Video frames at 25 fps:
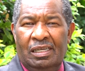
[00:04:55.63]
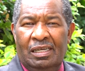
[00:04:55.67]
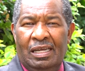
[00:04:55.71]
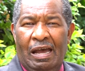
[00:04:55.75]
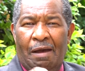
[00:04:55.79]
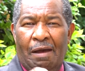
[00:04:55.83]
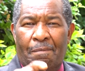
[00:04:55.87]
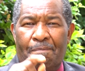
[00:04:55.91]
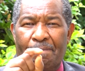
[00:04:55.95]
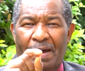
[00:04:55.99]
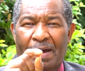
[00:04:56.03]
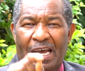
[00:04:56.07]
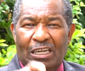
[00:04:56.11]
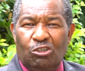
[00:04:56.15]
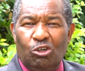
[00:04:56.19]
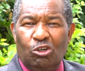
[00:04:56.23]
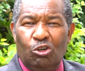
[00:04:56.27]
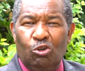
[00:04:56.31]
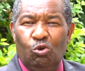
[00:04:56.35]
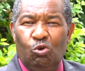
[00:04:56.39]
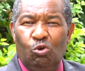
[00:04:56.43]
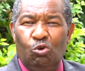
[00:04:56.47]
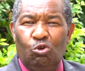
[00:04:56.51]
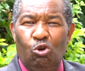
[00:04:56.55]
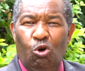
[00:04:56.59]
A person
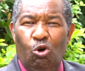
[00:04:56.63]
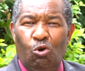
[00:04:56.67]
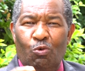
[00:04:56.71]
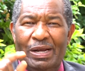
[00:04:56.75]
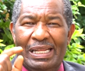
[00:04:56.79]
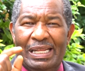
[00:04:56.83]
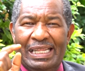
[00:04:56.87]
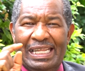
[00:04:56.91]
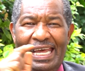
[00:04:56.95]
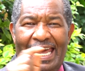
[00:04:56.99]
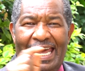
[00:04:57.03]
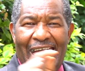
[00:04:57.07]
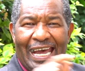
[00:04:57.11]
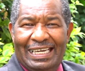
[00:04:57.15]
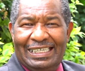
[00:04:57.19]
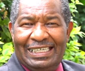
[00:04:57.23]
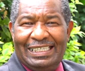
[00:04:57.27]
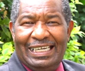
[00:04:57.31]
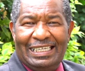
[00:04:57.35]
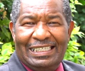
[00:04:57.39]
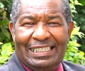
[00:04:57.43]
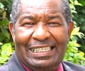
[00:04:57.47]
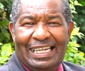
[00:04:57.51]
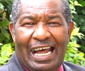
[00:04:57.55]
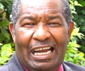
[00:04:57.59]
who knows when they
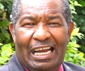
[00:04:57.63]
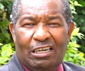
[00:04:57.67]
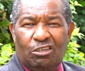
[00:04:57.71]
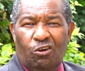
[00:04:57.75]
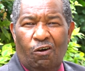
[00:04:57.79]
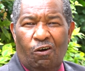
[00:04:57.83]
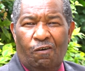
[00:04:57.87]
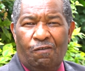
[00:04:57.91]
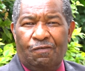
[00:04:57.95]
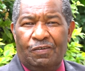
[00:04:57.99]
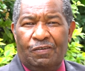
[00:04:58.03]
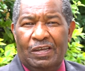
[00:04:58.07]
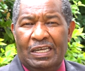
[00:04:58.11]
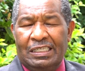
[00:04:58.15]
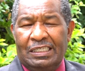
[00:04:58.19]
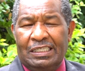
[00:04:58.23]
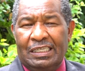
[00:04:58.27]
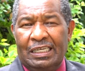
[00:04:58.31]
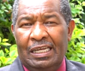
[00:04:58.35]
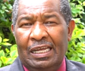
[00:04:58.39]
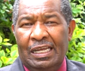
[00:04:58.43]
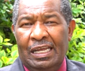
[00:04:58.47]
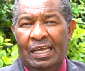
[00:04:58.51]
enters that office,